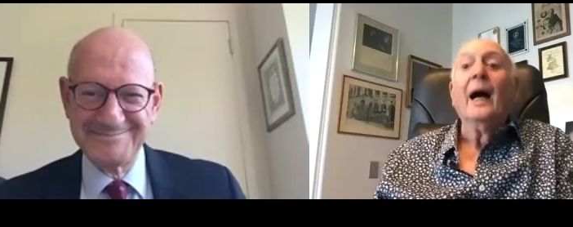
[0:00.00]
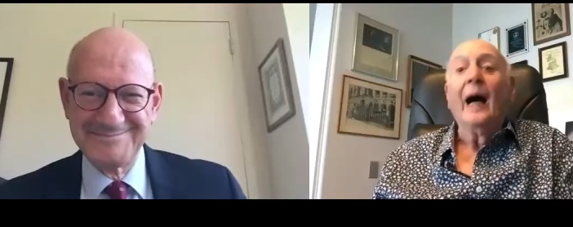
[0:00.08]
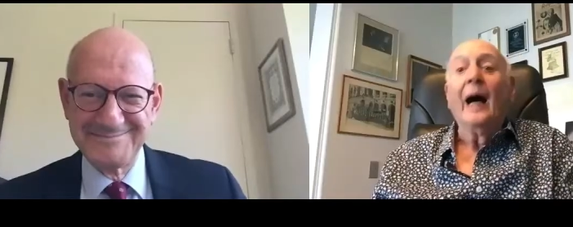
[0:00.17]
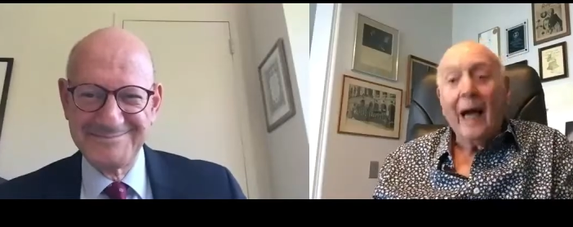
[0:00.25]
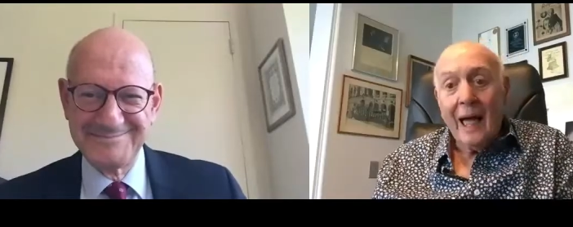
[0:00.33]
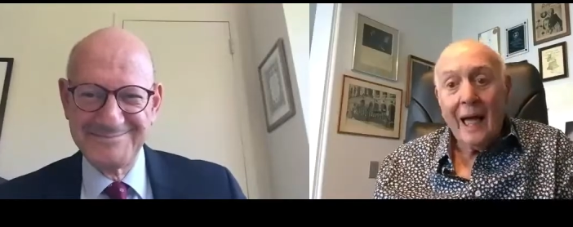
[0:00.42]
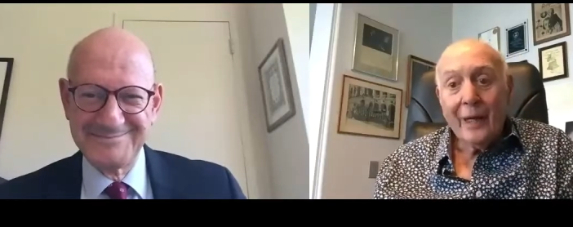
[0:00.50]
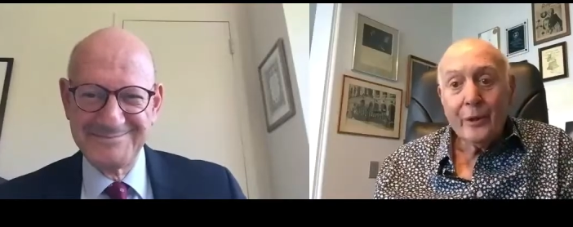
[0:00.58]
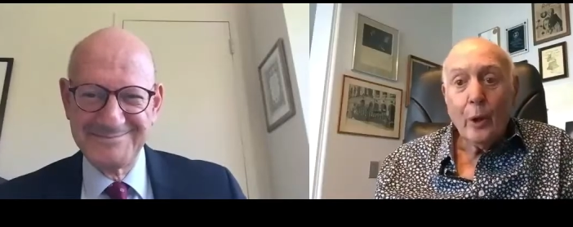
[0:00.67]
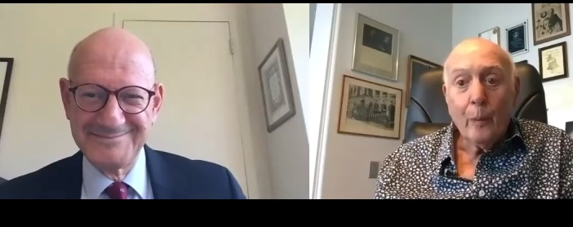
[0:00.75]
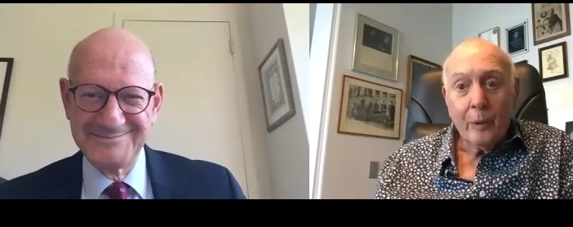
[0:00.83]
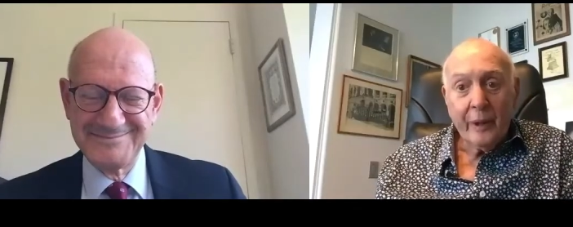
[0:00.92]
Speaker 1: I had
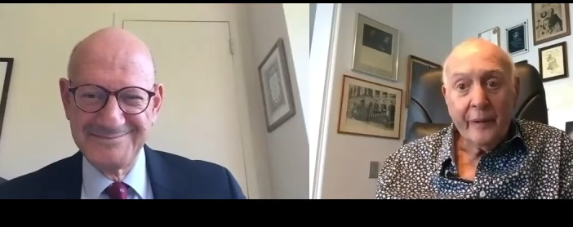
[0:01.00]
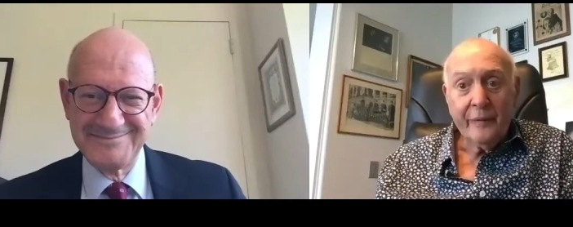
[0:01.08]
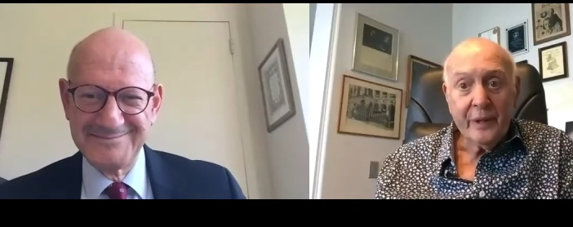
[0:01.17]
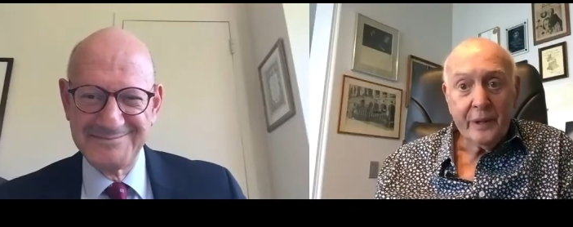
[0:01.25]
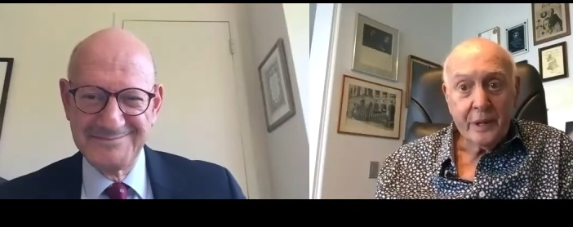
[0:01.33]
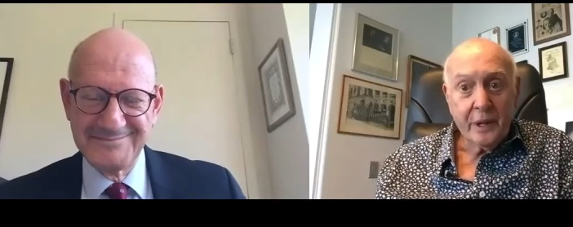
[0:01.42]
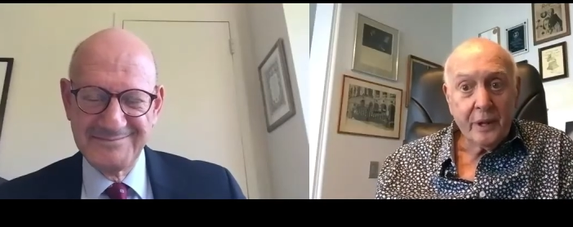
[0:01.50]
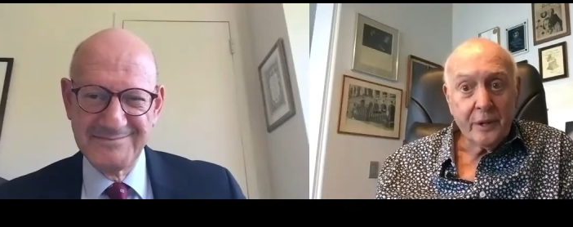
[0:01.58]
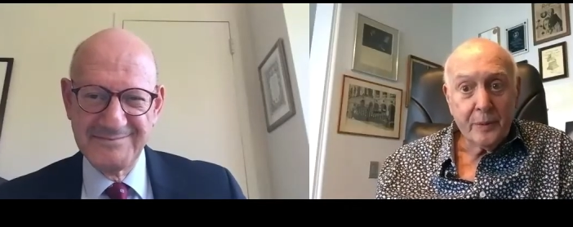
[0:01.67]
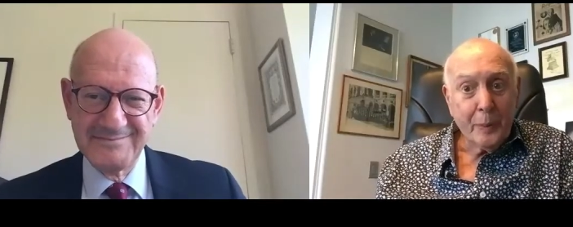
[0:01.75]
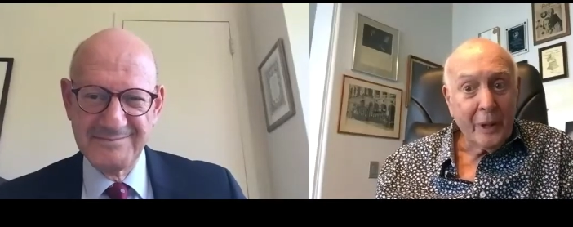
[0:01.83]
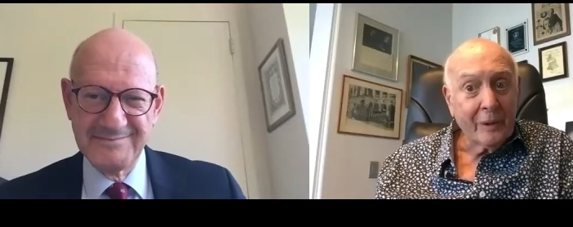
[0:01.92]
no previous
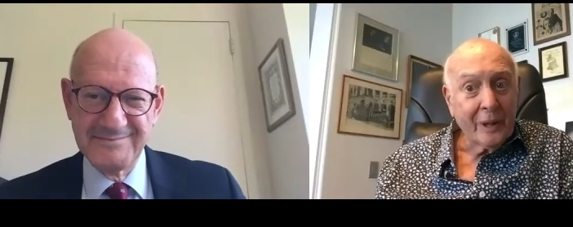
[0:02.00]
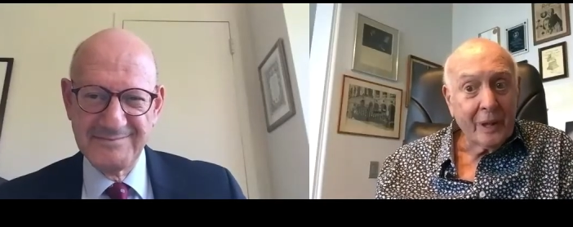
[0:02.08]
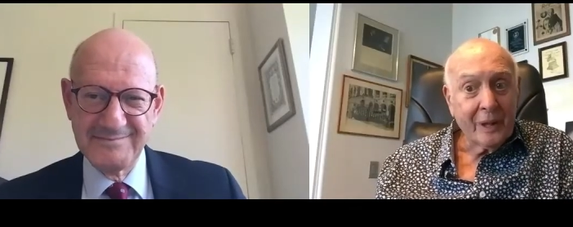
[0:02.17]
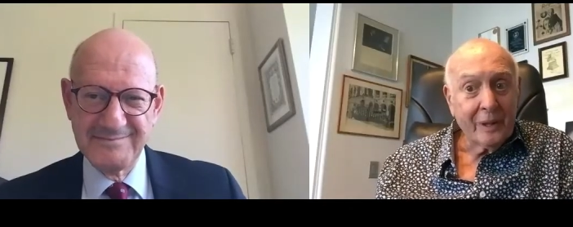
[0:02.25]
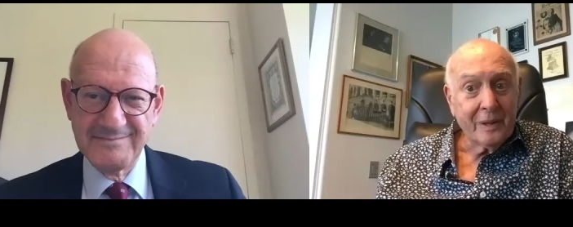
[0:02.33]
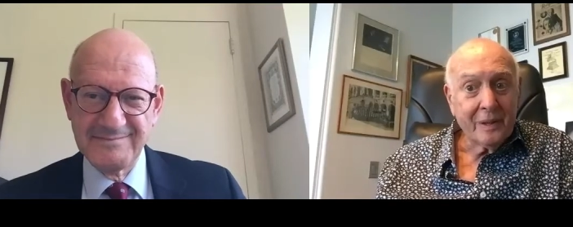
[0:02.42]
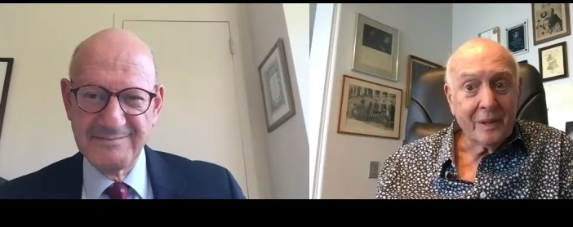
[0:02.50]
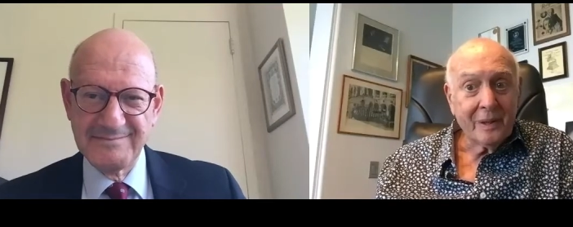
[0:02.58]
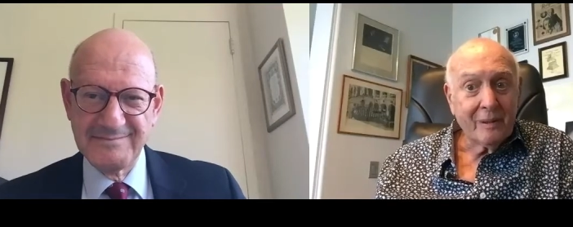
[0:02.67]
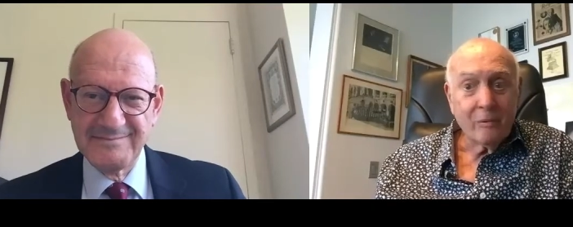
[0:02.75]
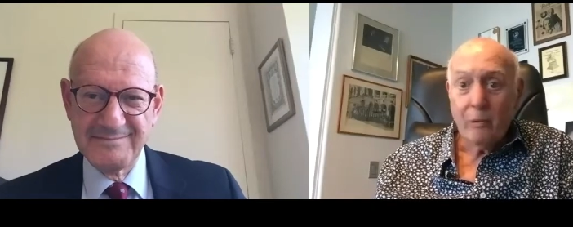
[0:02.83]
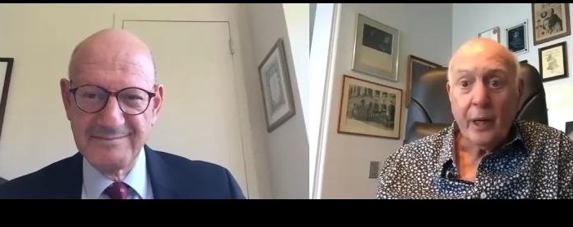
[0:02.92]
experience
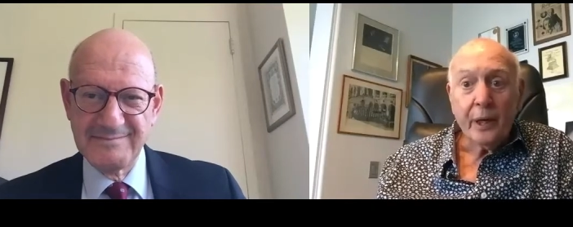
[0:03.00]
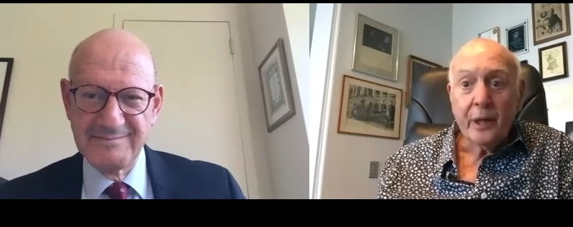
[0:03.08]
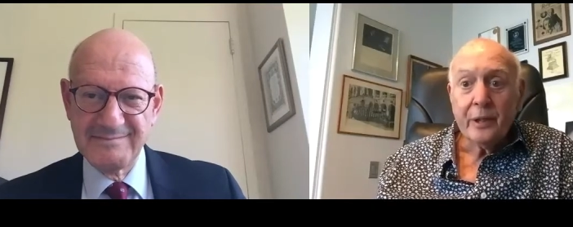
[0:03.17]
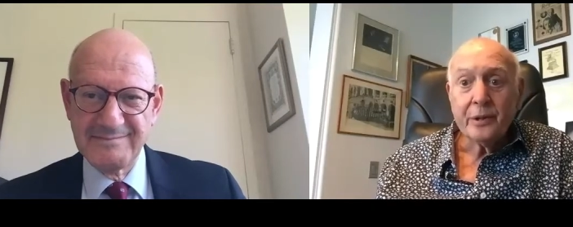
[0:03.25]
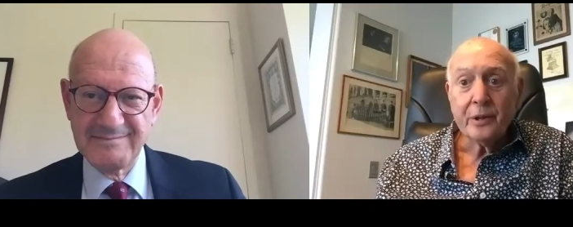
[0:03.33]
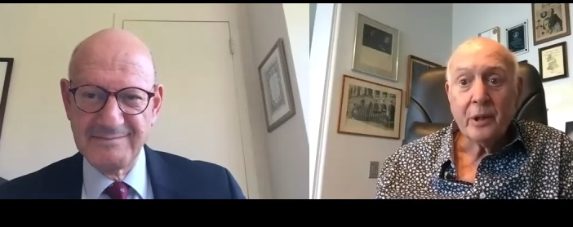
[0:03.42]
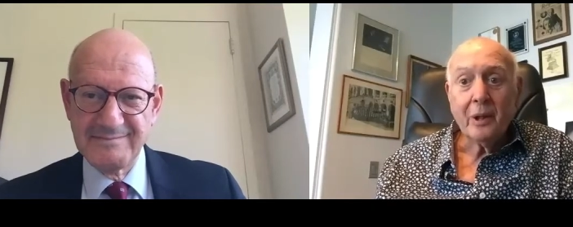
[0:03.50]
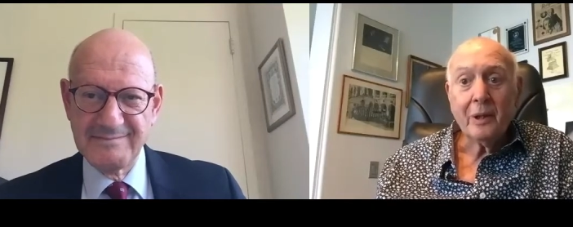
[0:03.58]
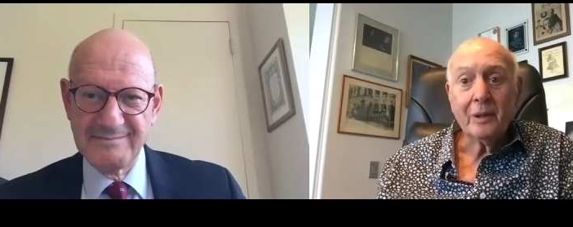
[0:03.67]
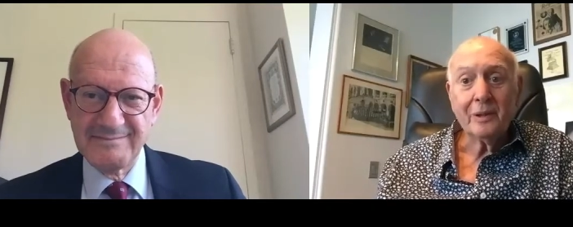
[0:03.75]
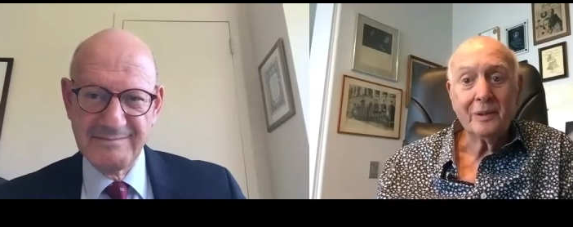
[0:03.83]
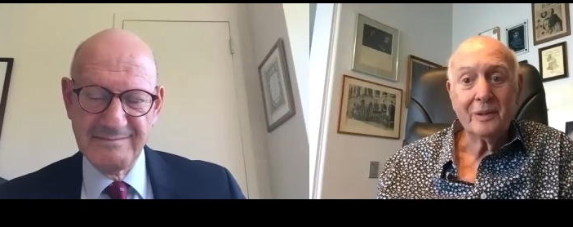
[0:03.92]
writing
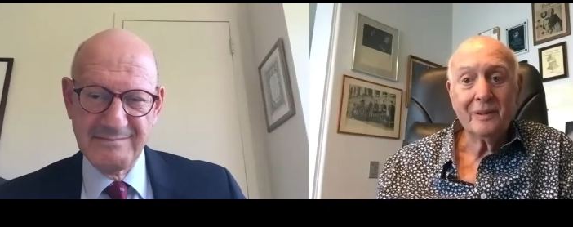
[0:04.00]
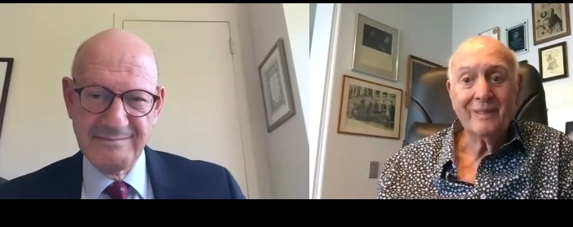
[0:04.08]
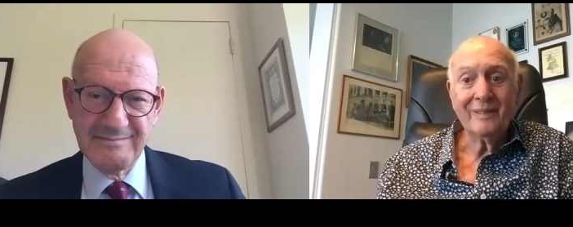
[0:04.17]
songs.